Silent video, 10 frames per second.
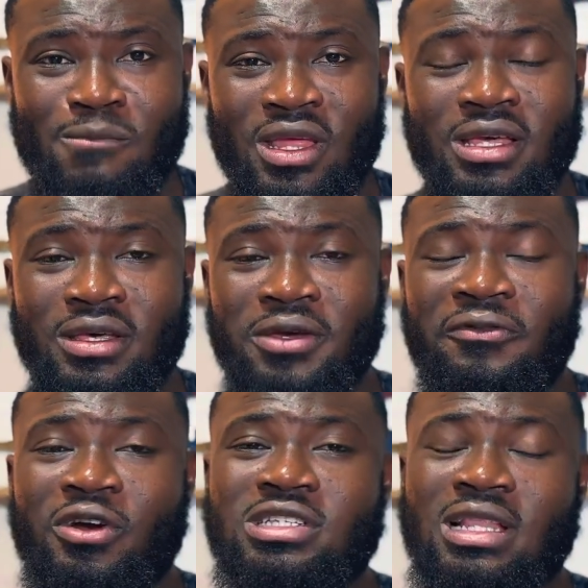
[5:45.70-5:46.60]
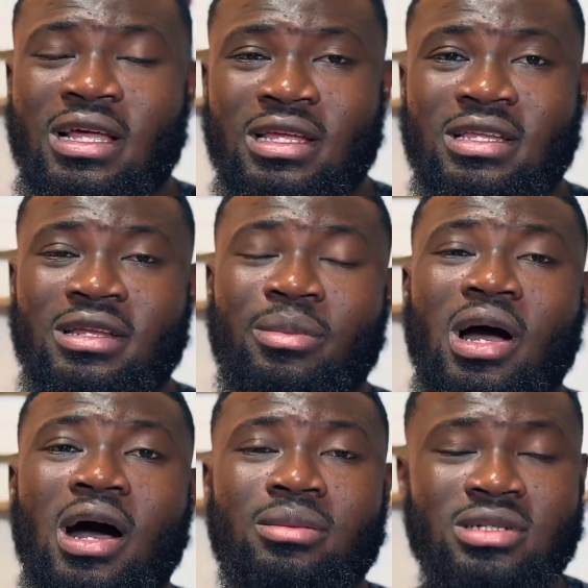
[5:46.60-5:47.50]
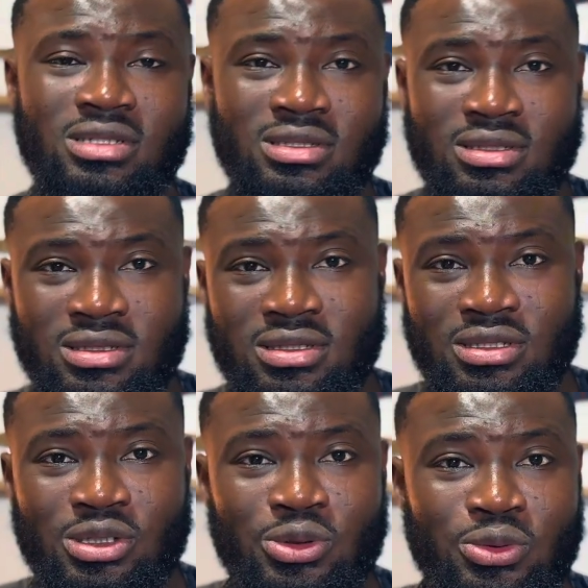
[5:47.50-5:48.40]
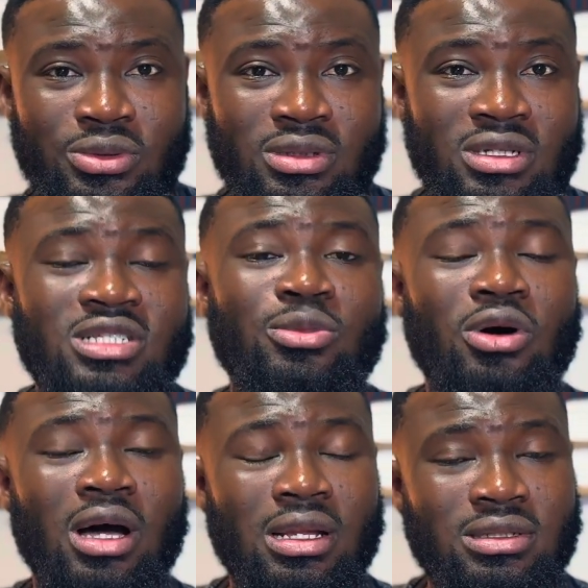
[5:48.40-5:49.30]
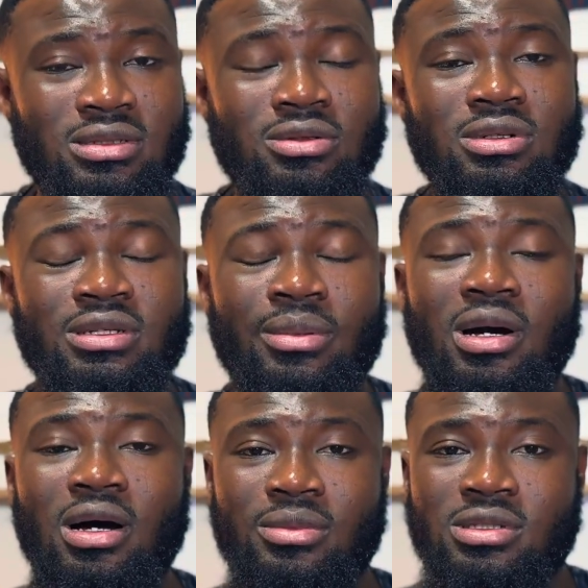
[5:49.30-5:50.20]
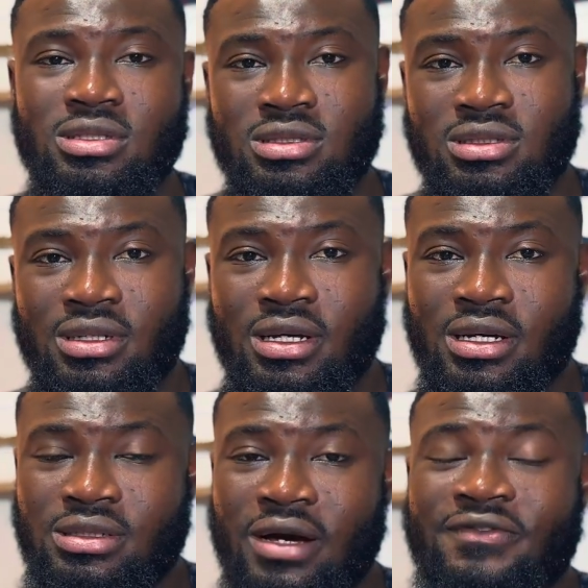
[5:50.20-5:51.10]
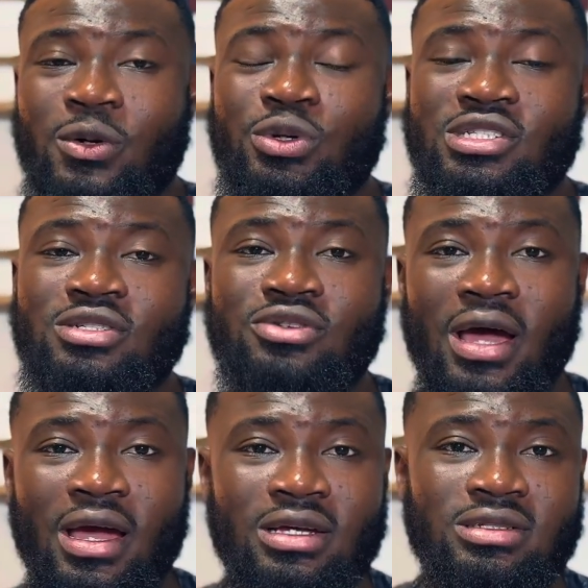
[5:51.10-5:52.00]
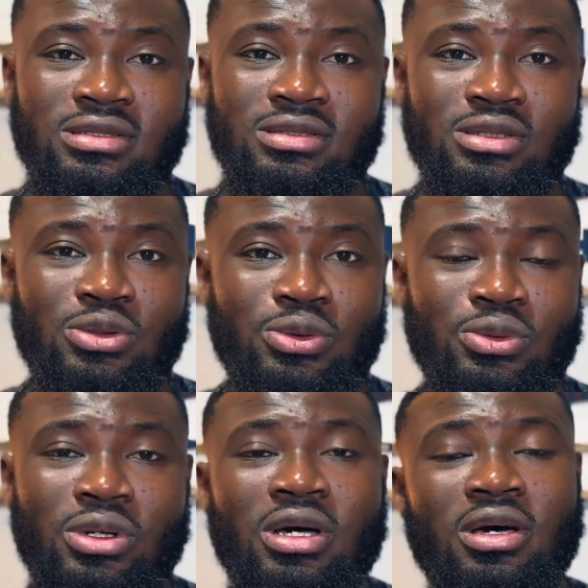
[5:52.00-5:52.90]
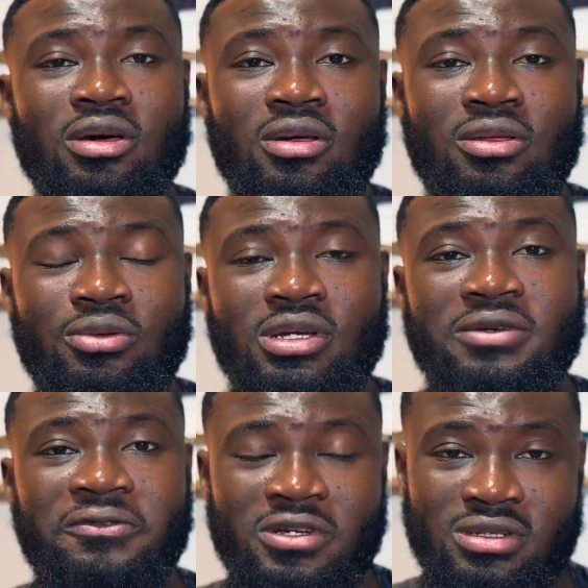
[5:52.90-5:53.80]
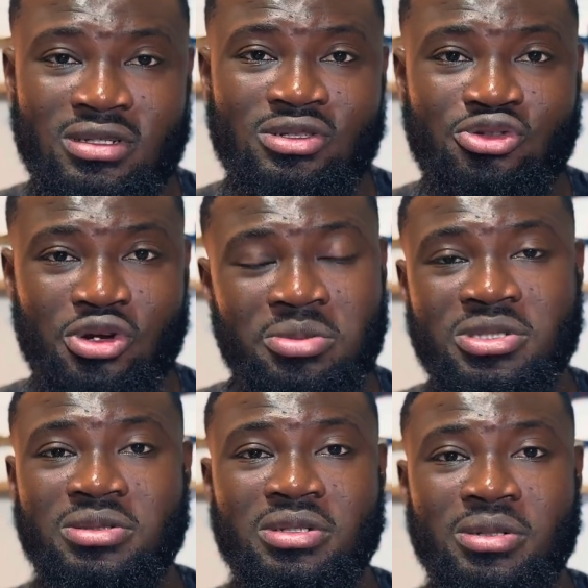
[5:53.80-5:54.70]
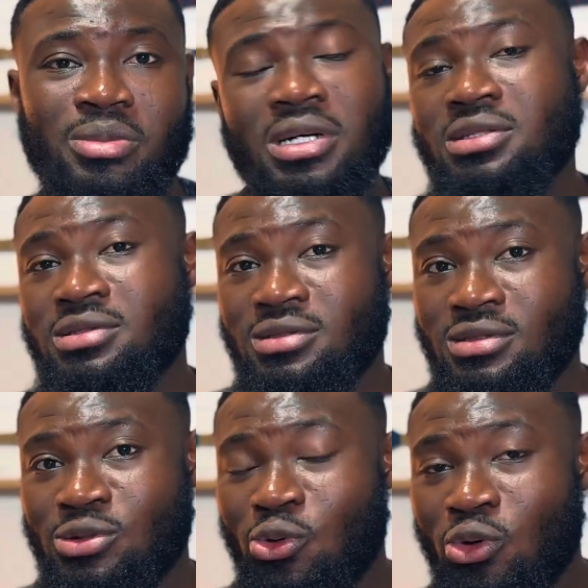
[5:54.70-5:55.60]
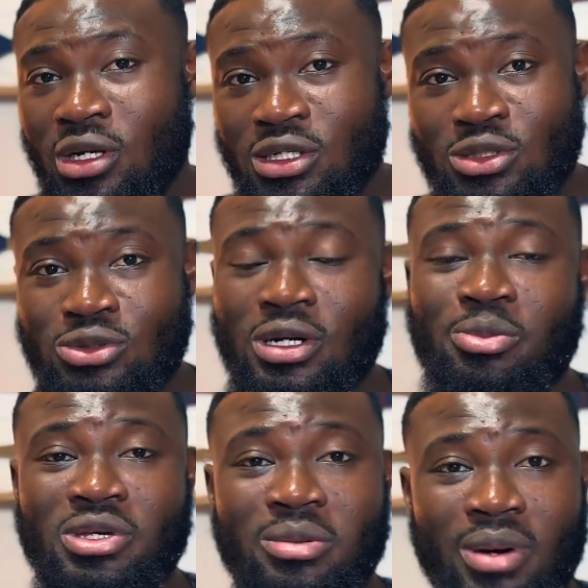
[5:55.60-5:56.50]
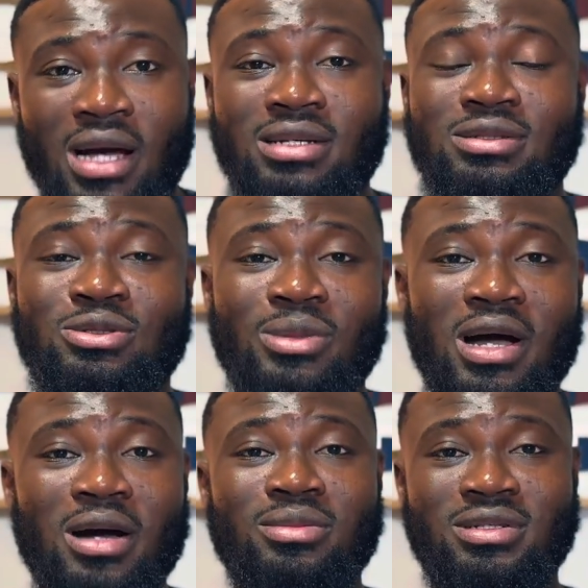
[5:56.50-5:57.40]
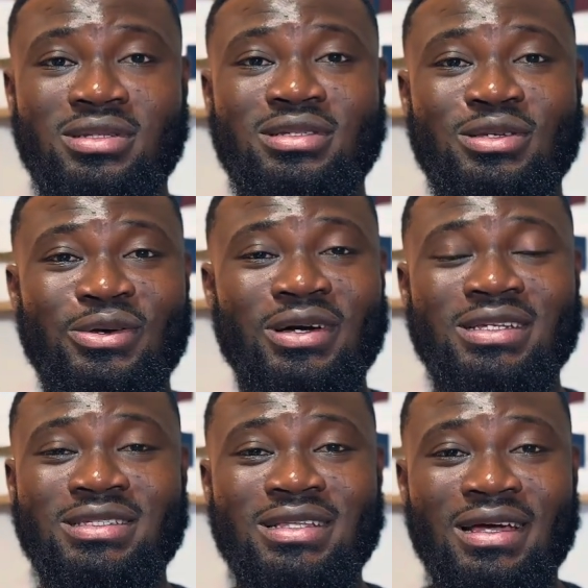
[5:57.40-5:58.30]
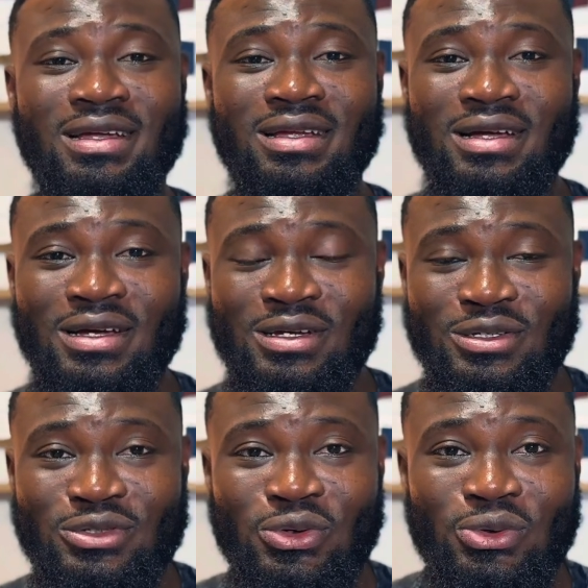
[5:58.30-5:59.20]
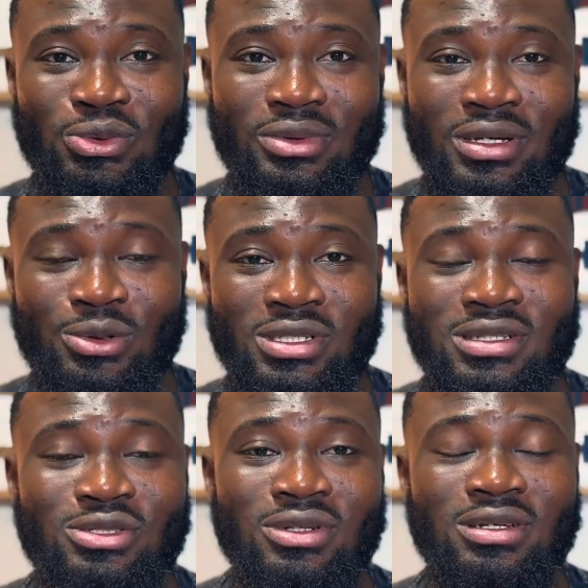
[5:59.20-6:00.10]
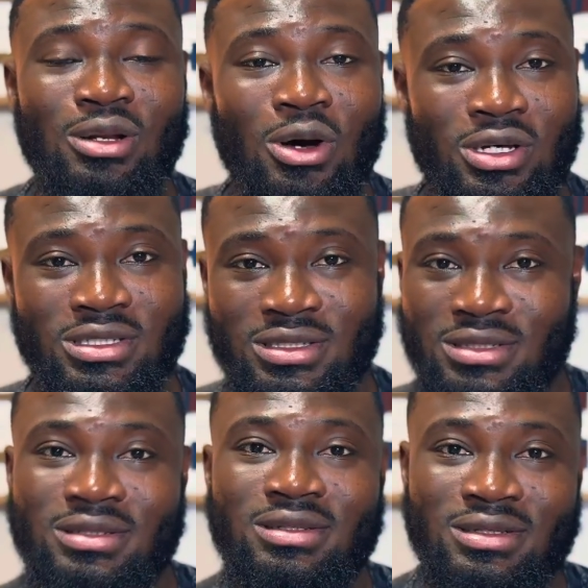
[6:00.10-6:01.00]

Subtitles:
He first landed in the Bahamas, a small island called the Bahamas, and after which he tried, 3 different trips, but only to appear back into Bahamas. You understand? So he was literally lost.